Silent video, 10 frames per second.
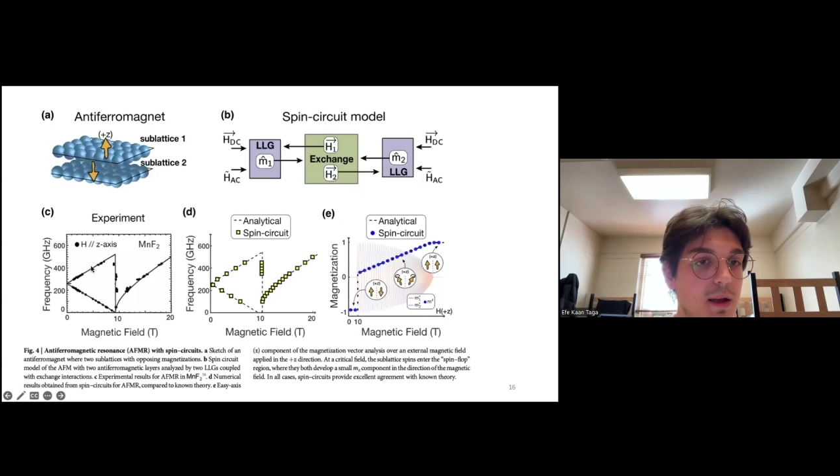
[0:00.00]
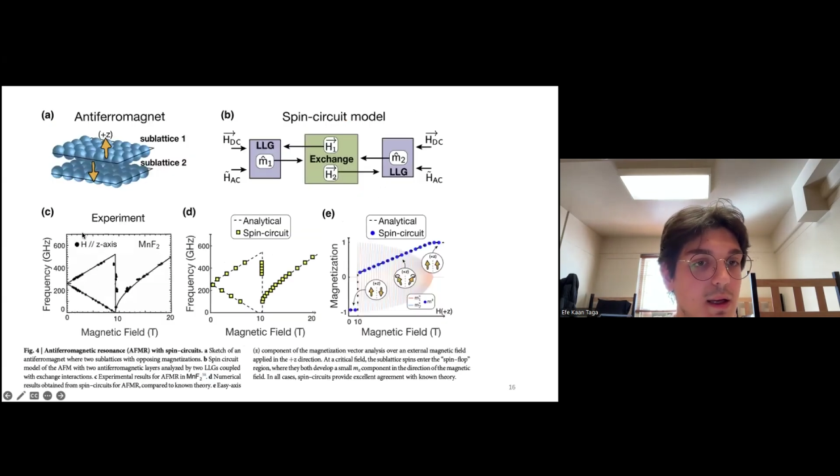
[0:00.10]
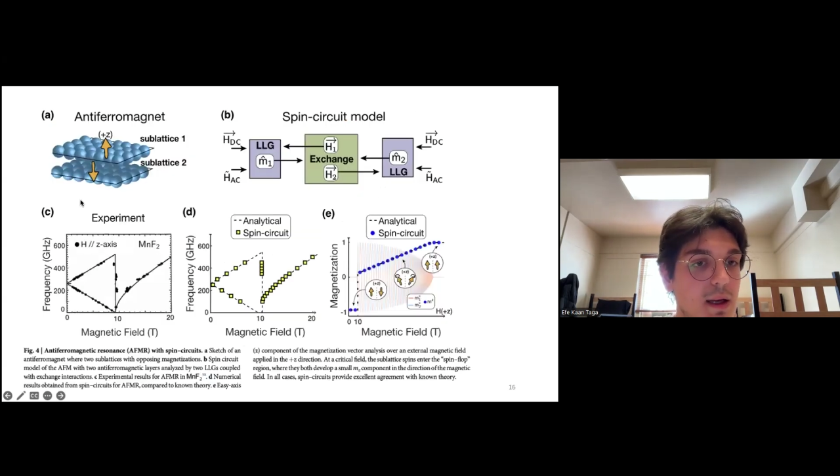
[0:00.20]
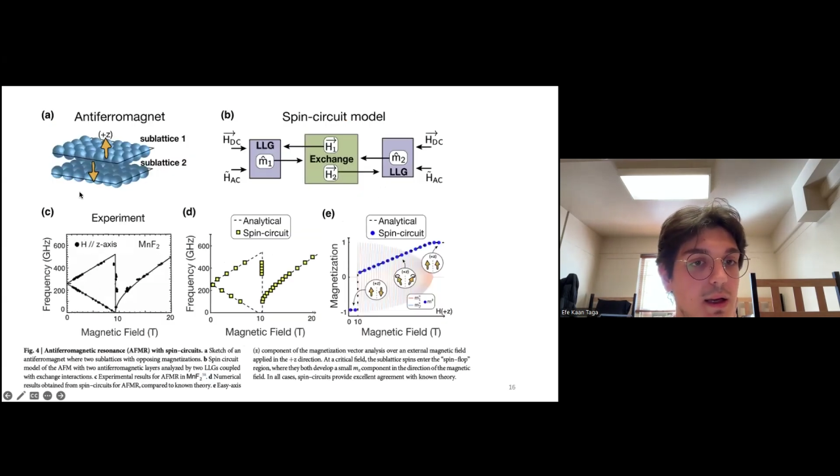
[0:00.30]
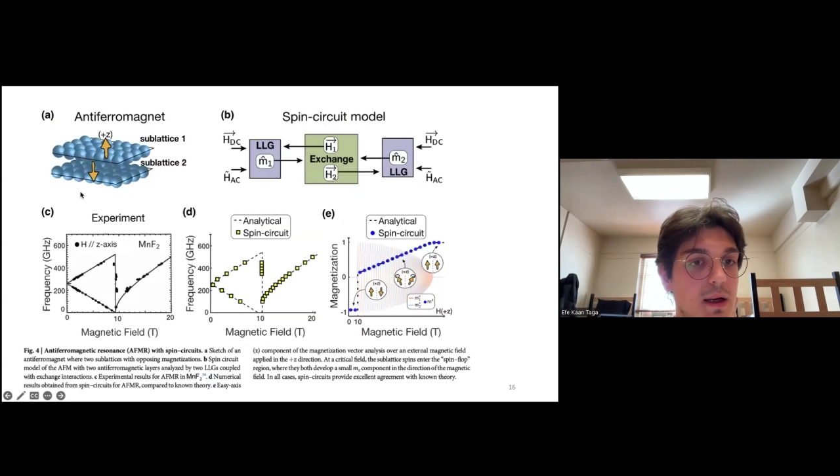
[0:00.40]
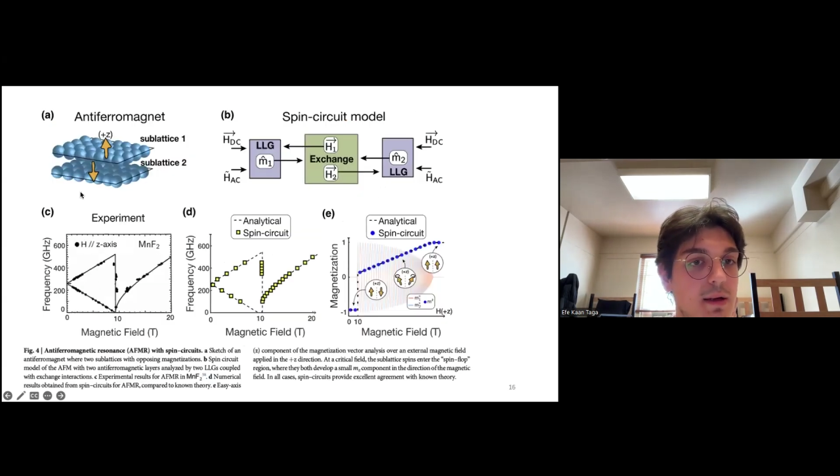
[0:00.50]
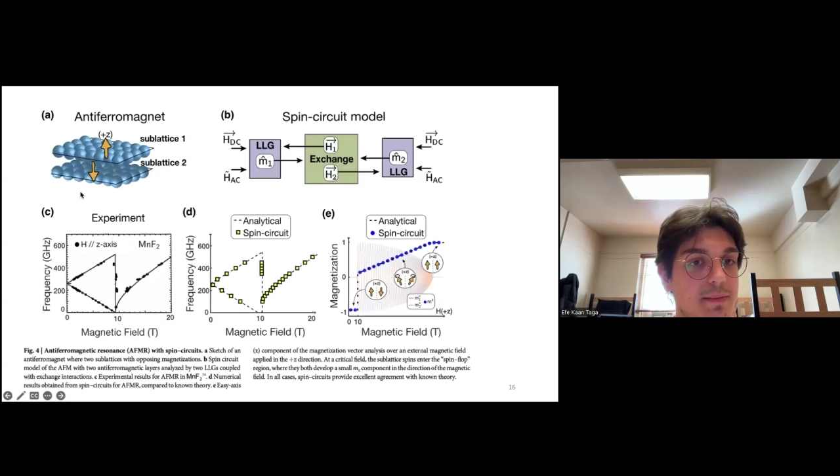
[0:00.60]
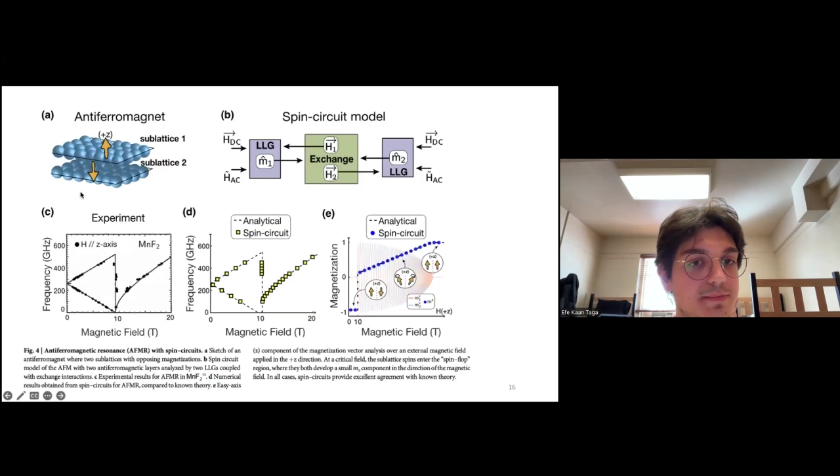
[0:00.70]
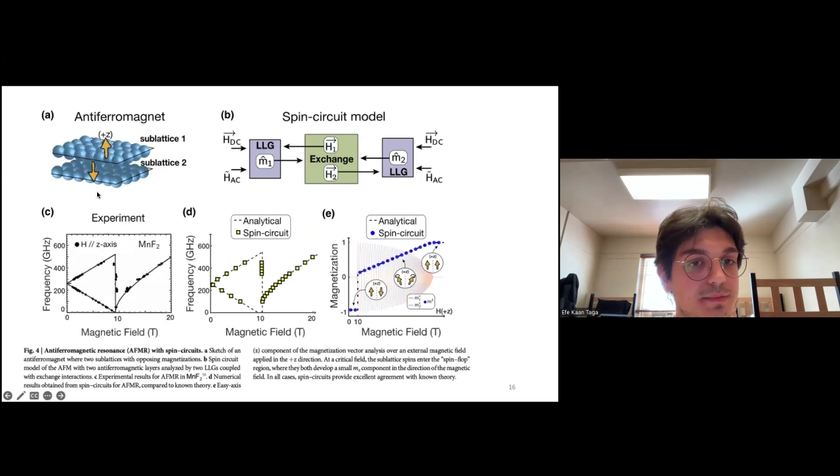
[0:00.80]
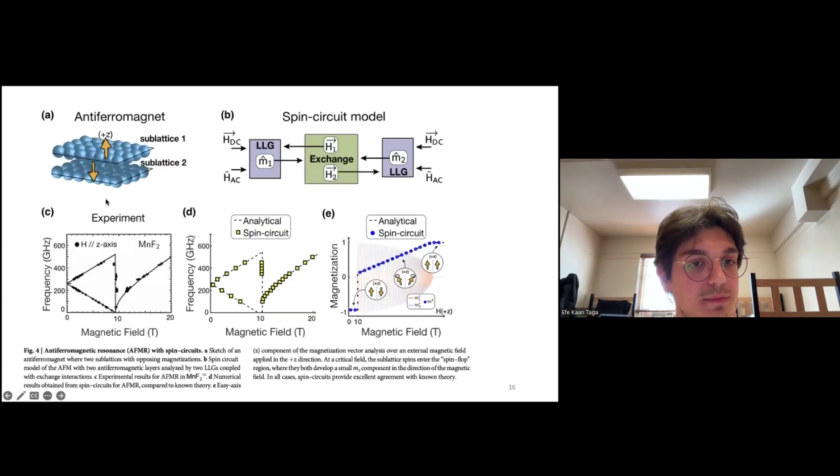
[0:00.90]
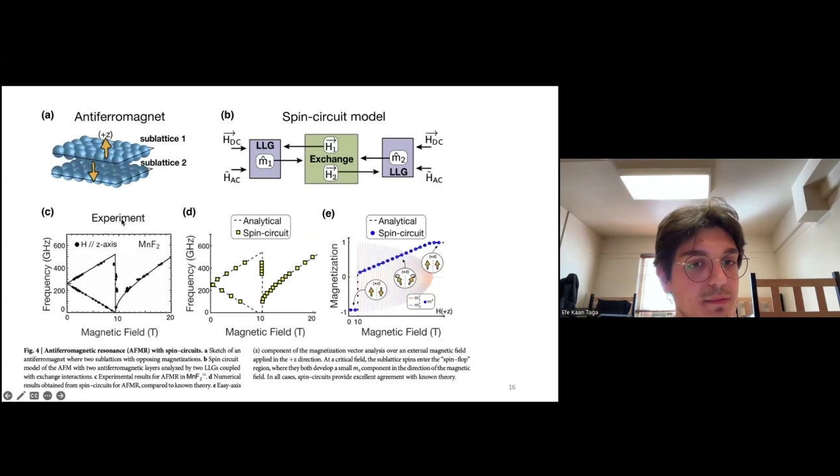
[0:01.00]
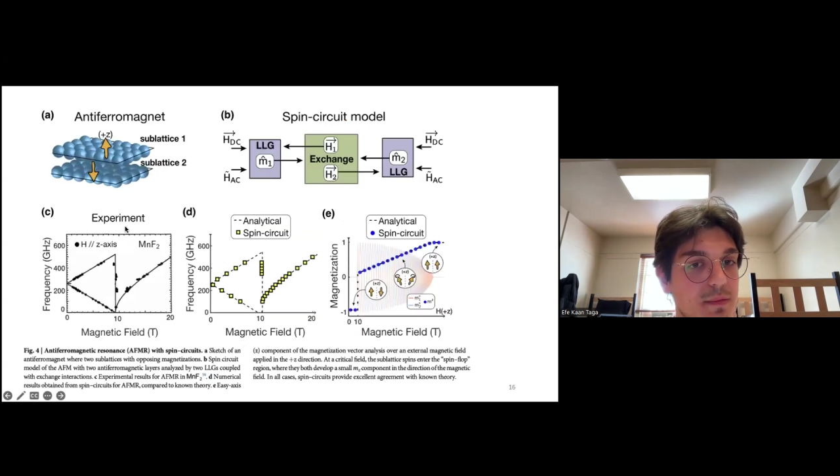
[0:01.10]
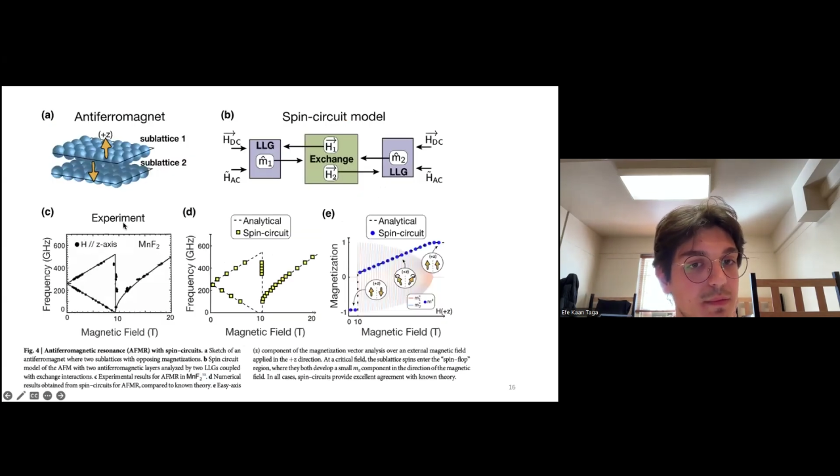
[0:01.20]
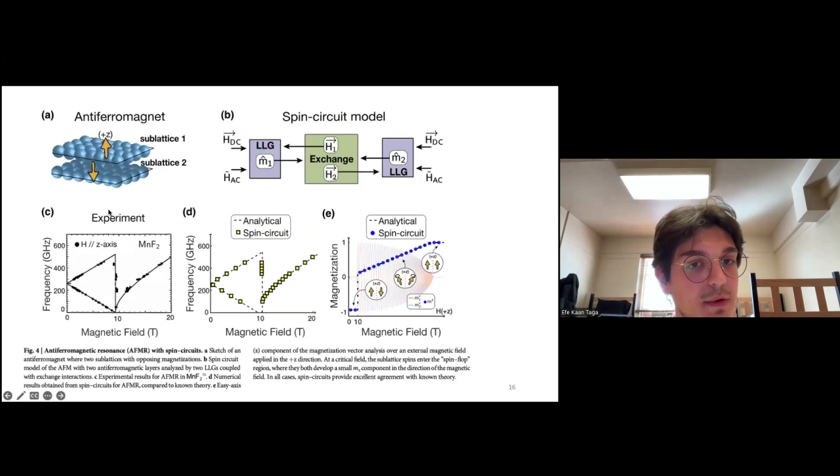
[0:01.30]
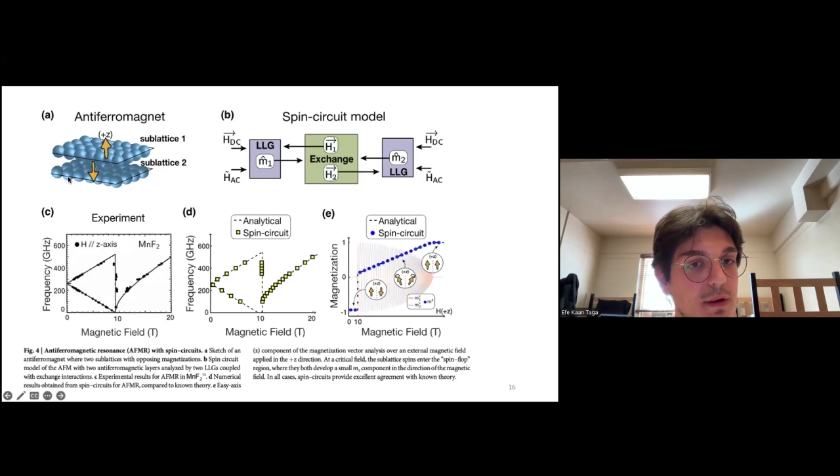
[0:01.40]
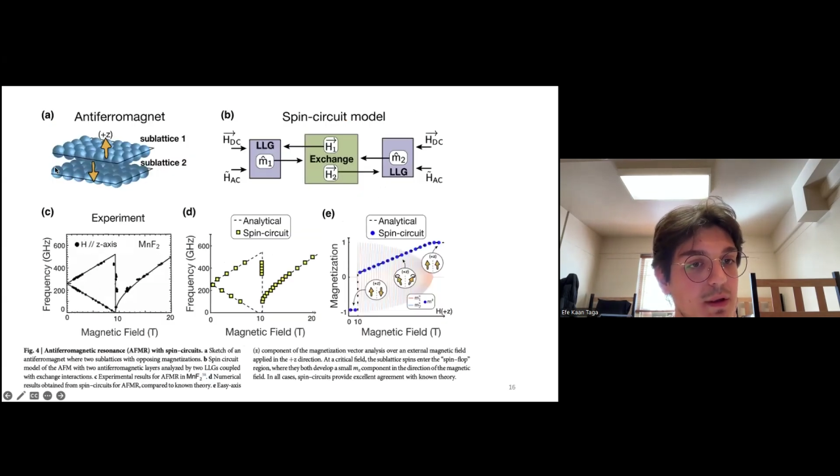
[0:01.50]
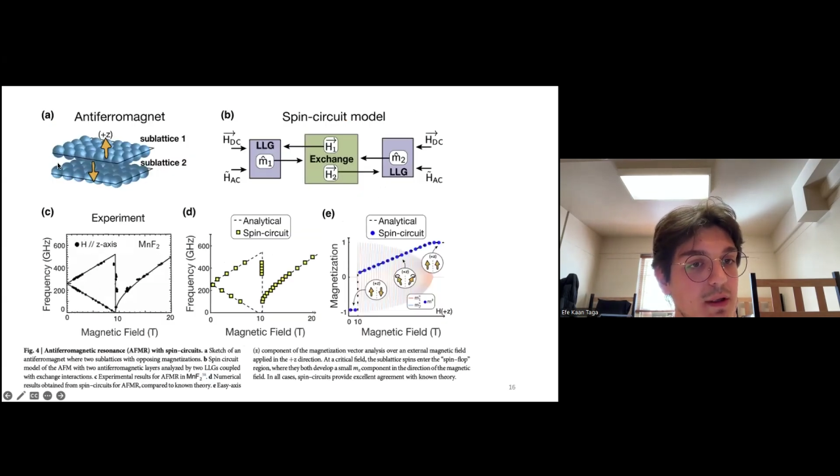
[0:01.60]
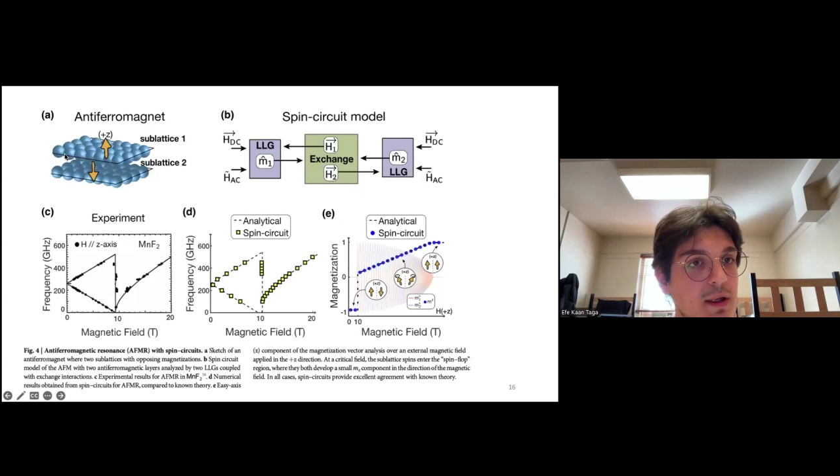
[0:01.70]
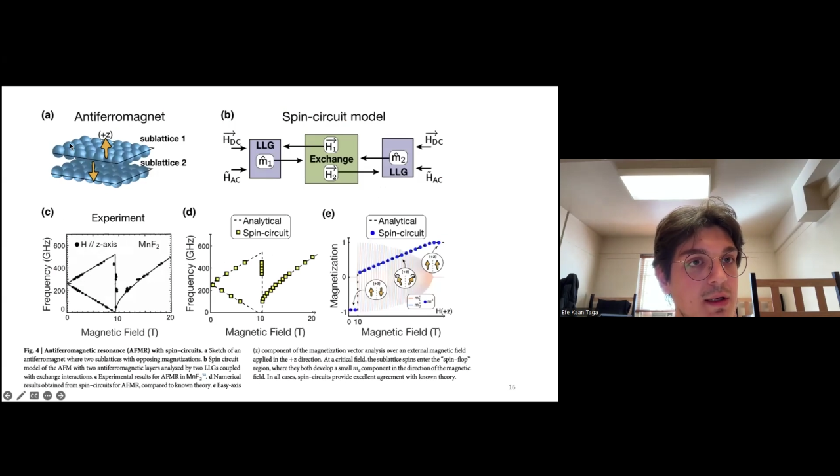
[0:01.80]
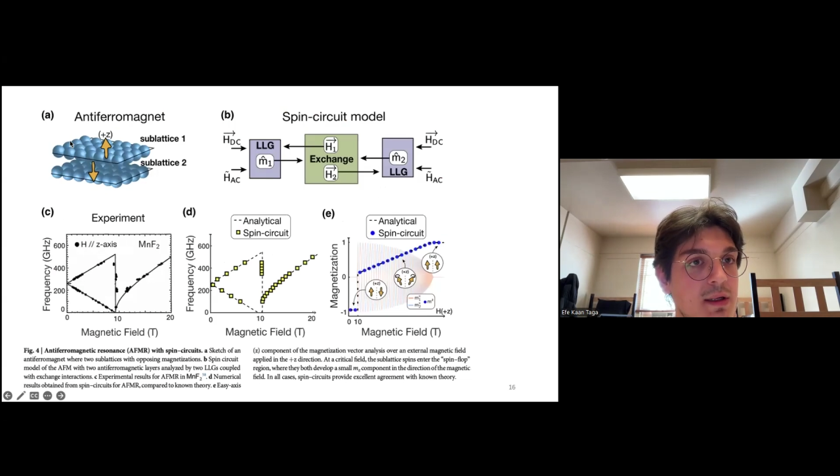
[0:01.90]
Uh, Here